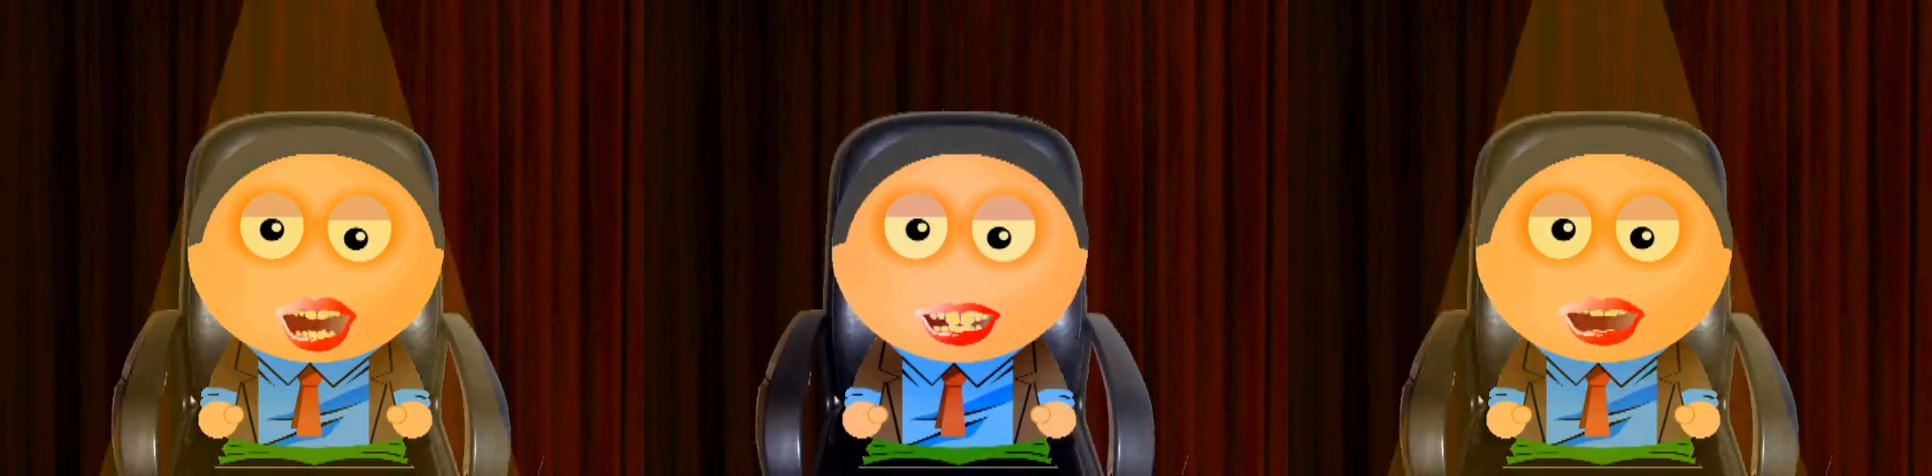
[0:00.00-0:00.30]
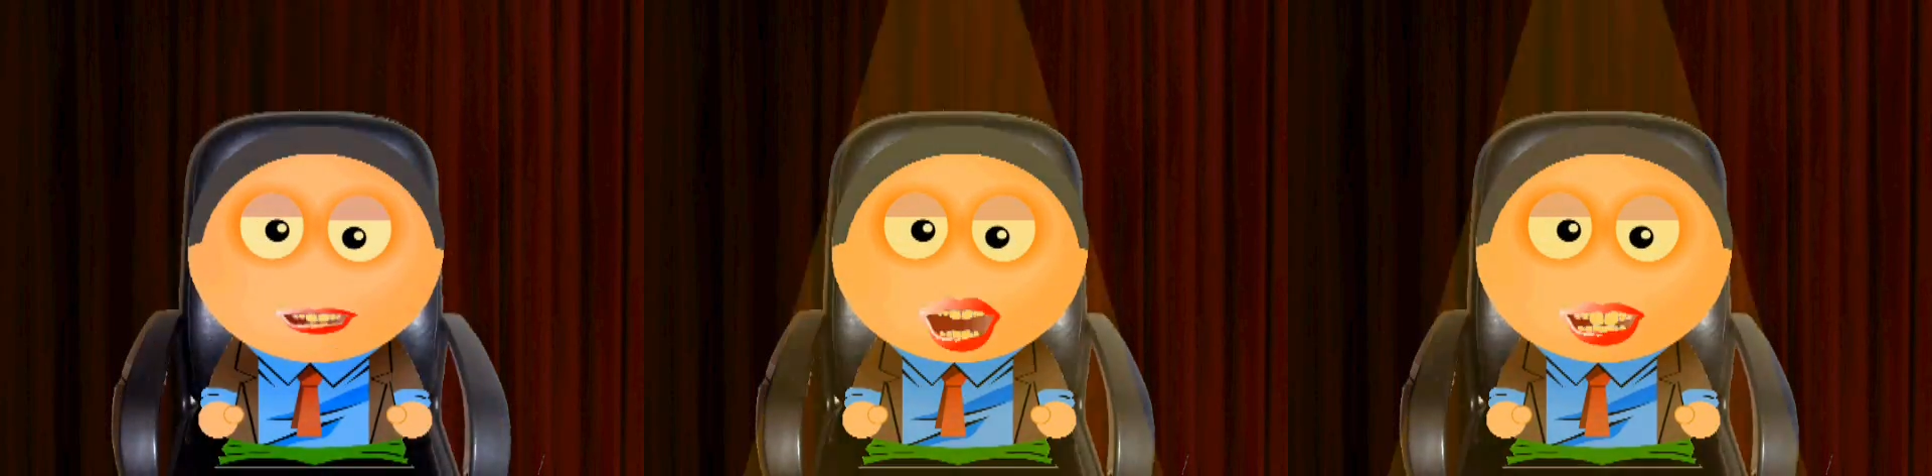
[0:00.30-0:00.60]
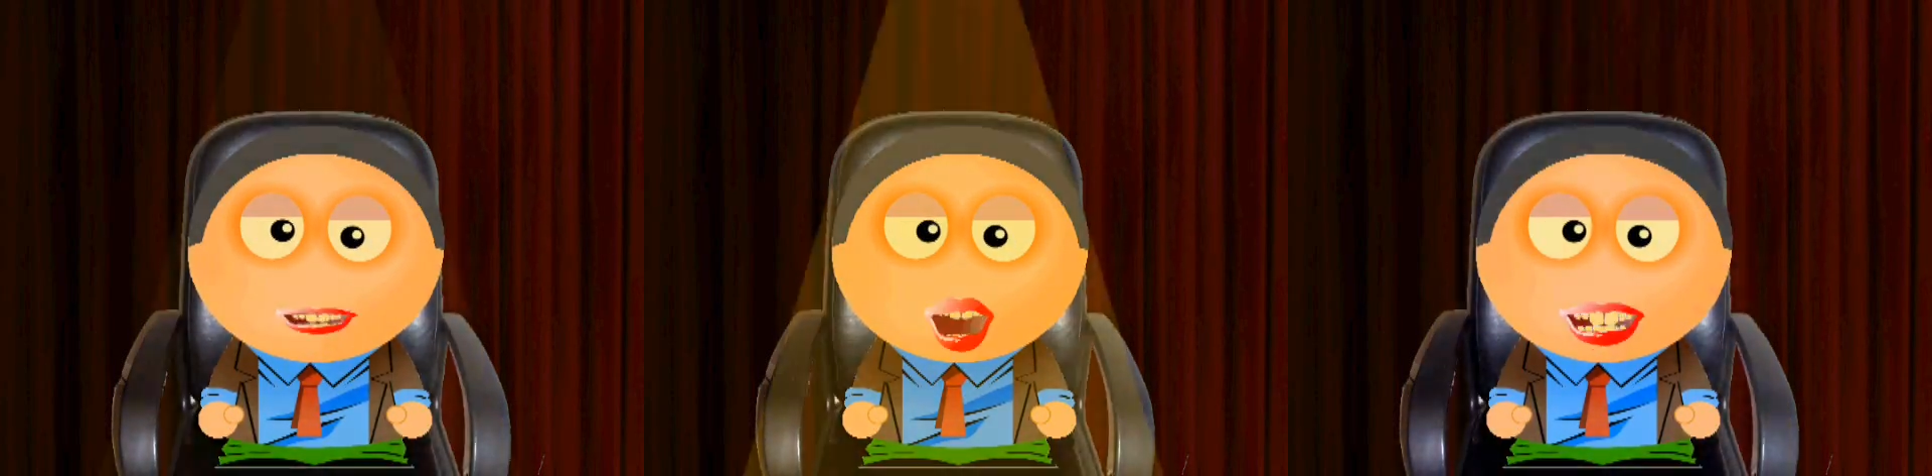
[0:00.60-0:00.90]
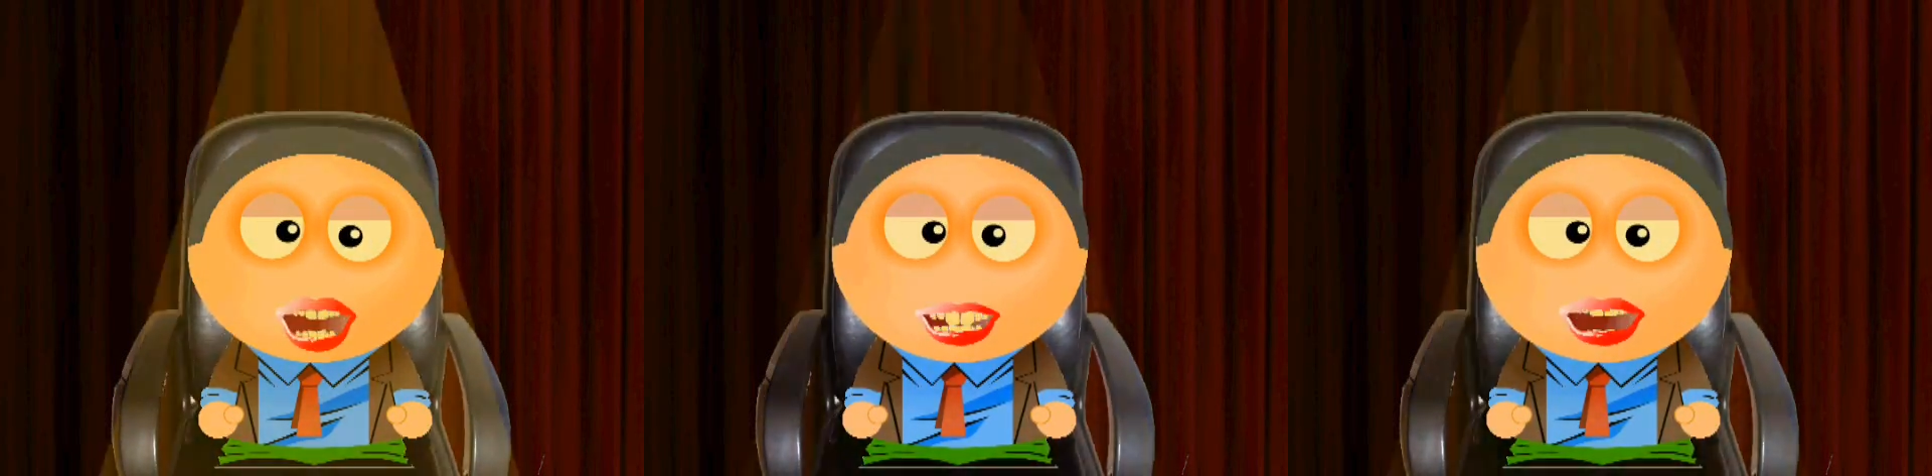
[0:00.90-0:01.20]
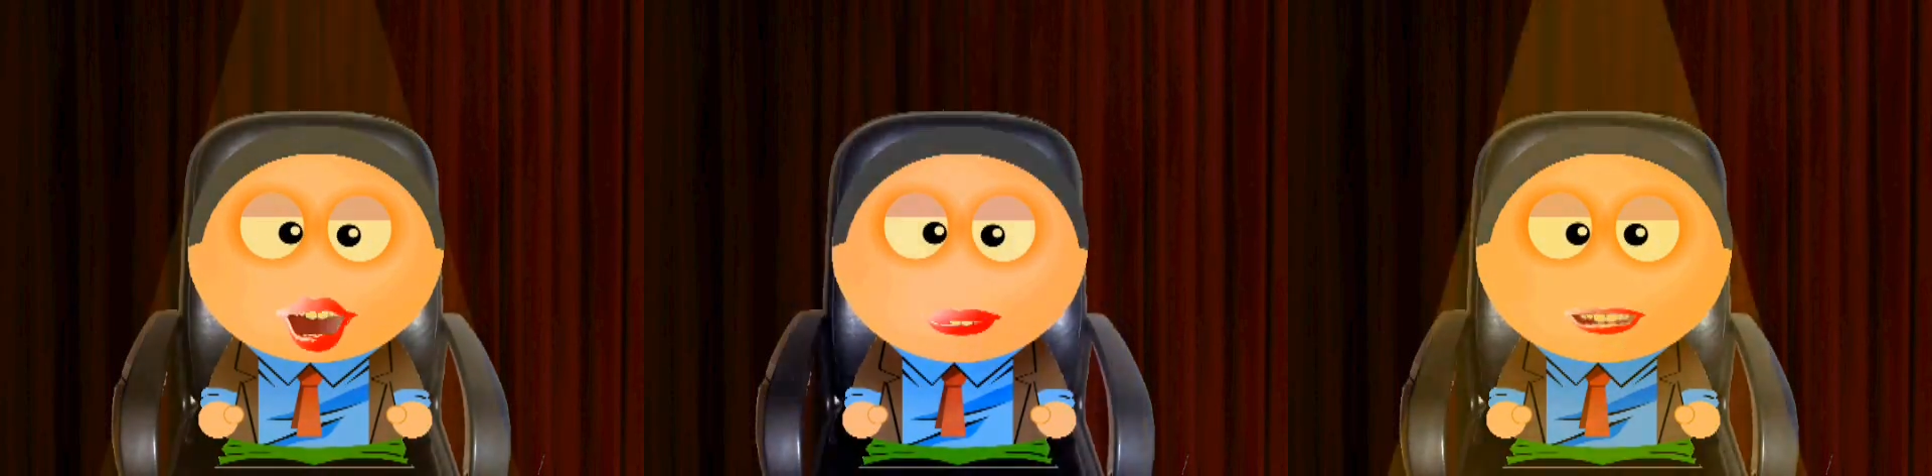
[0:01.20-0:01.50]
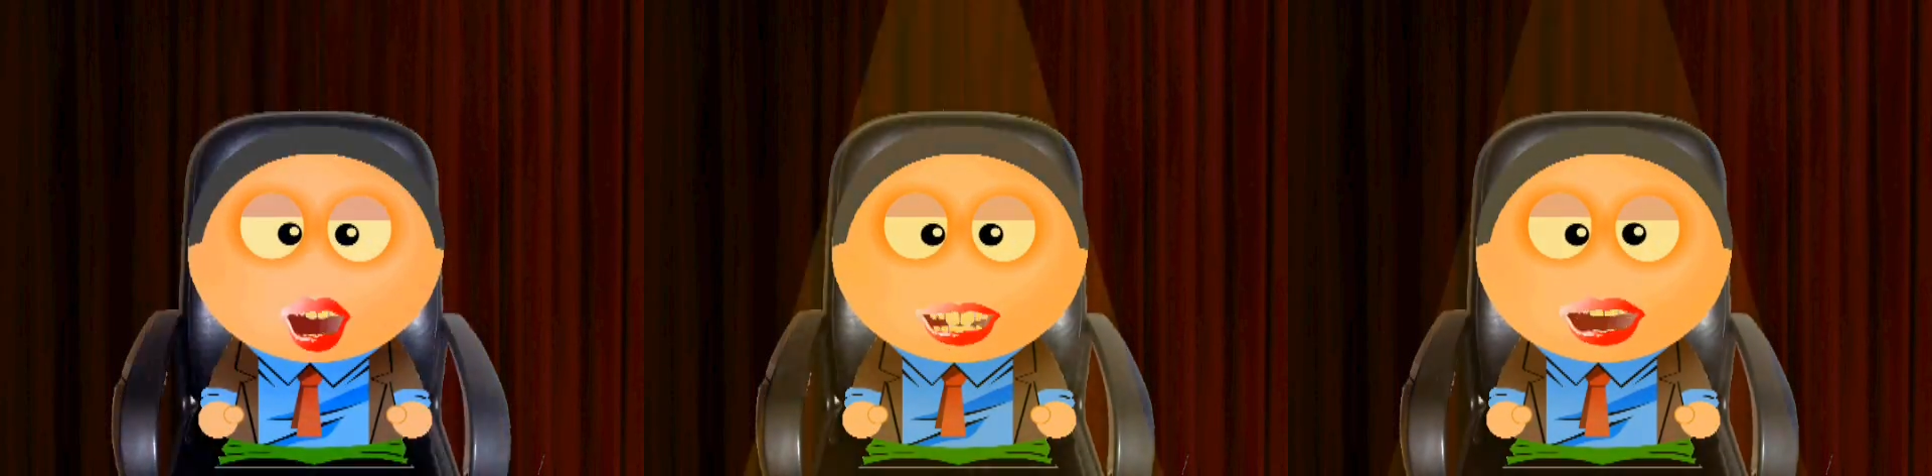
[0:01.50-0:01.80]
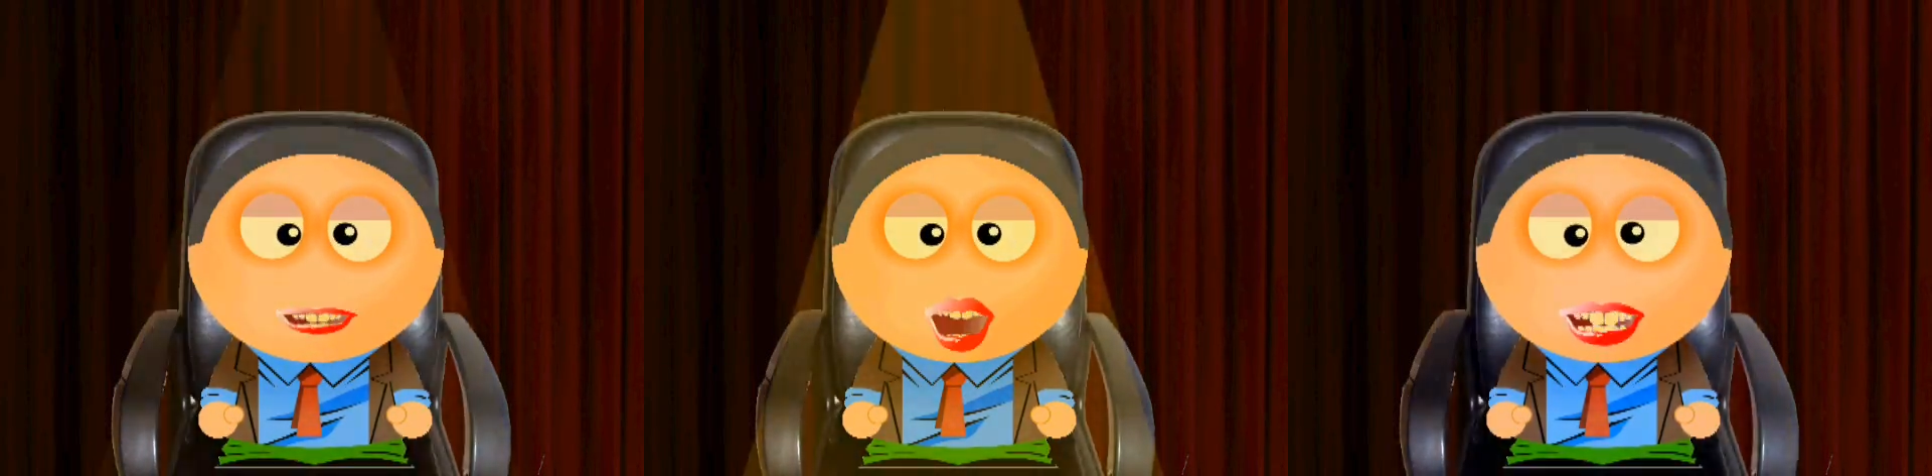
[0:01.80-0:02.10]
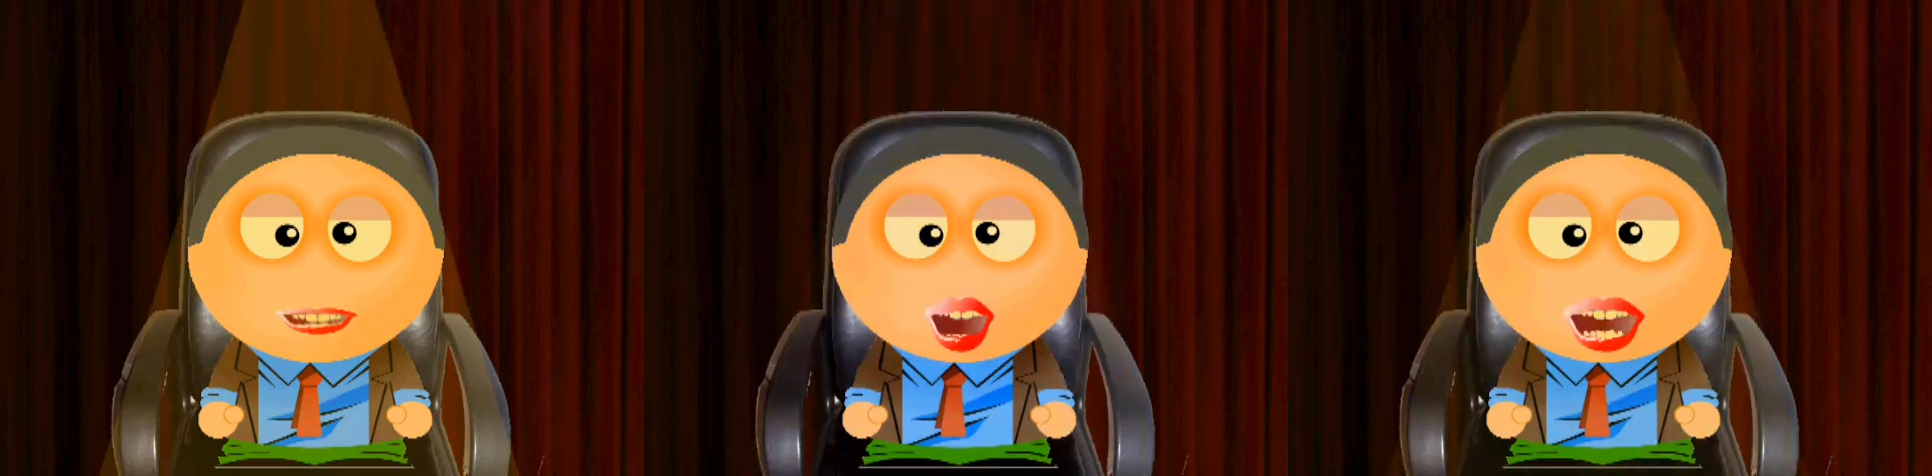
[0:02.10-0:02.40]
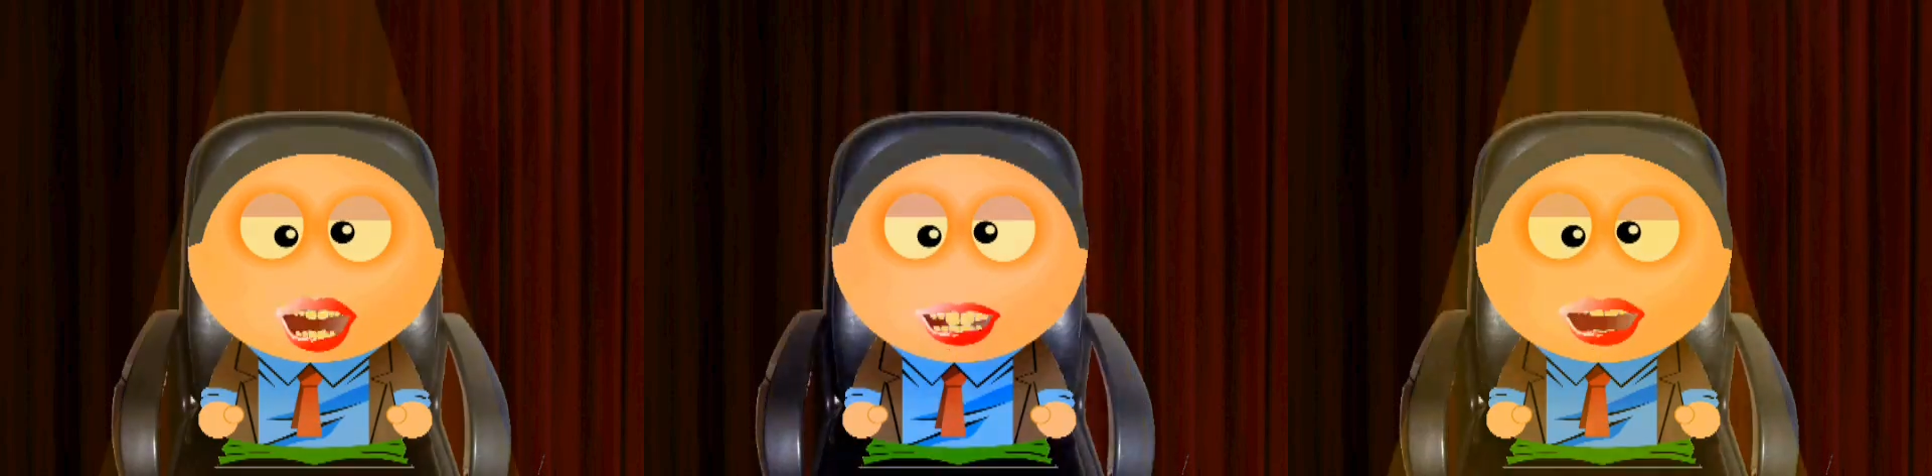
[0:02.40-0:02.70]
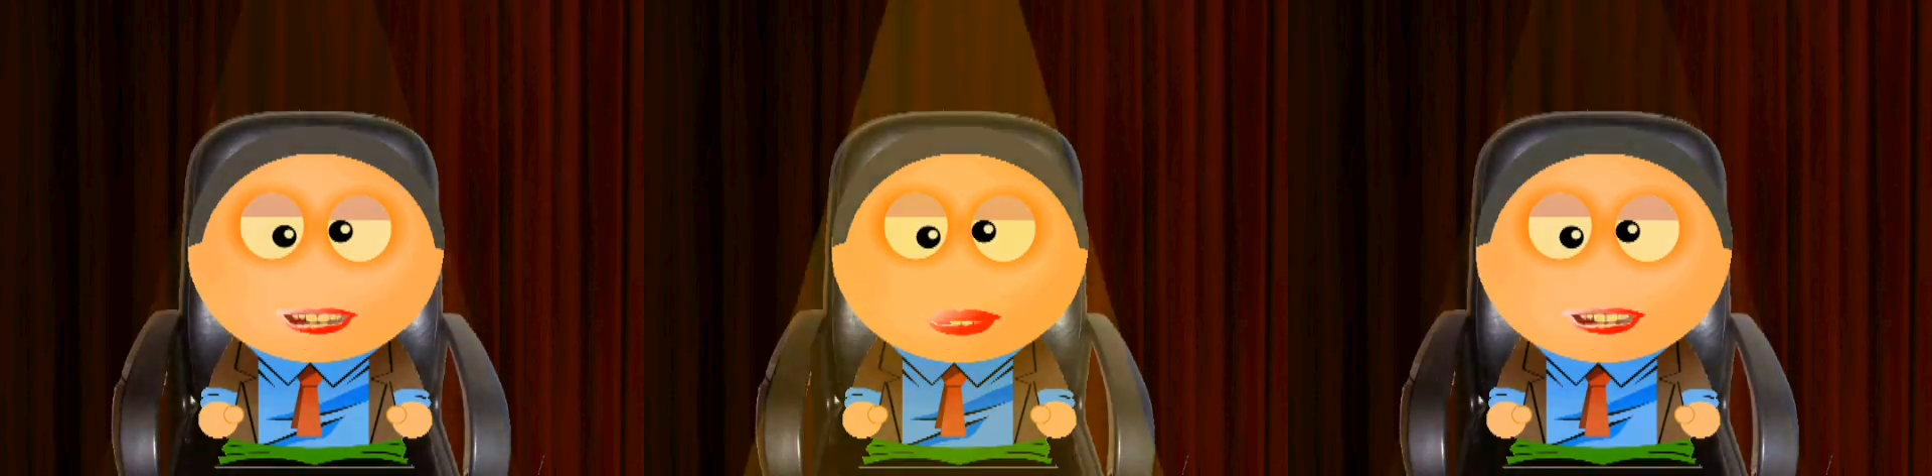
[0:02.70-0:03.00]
which recommended cannabis being kept at Class C, but